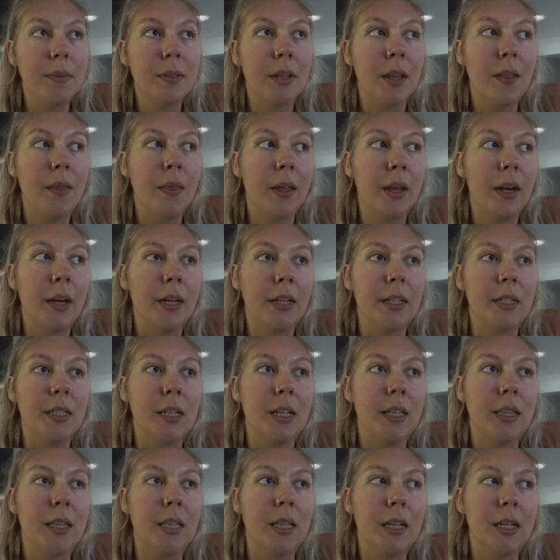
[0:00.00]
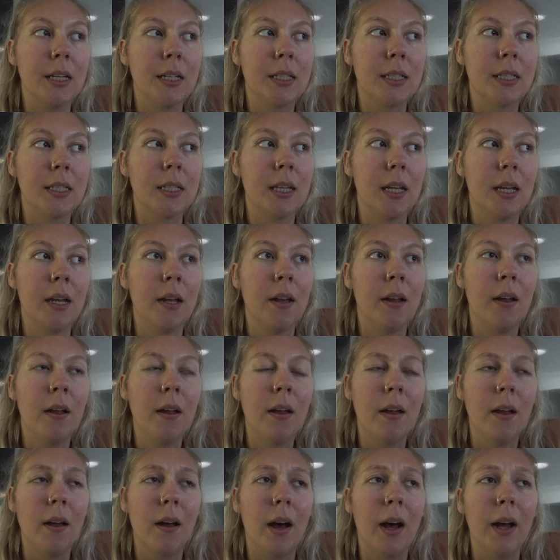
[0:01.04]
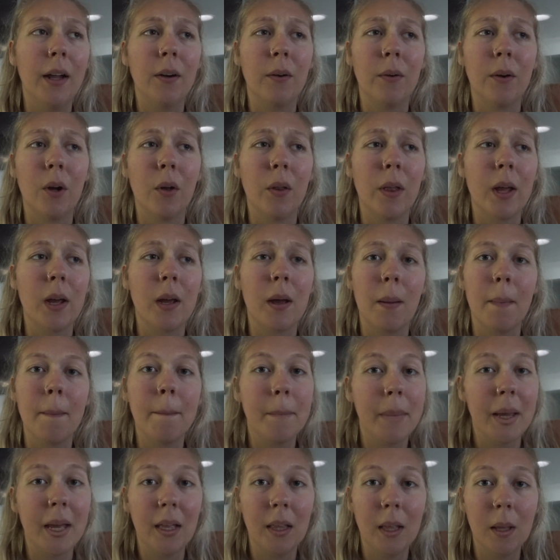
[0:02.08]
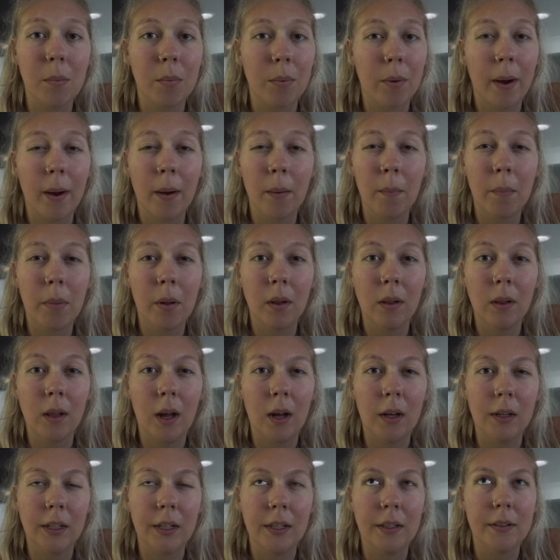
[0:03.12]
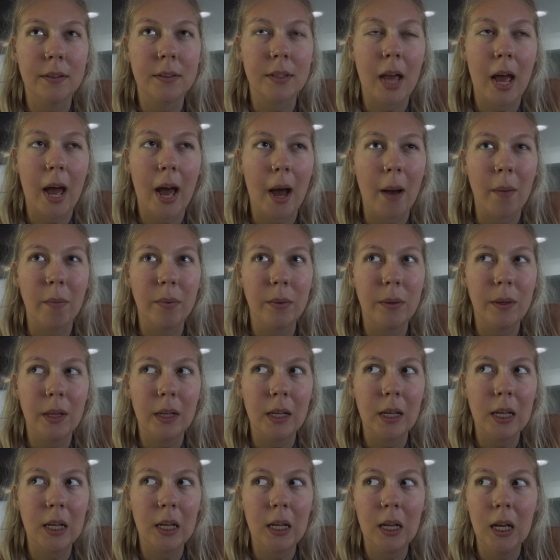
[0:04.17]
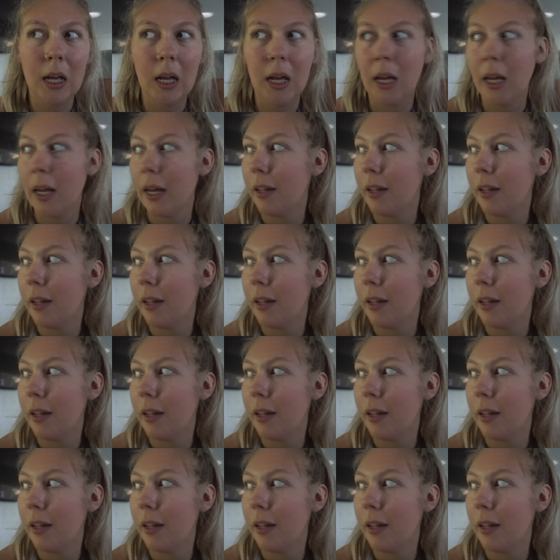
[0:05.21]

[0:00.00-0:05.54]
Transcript: And then I did this, I don't know, like Bailey Brown Pilates ab thingy.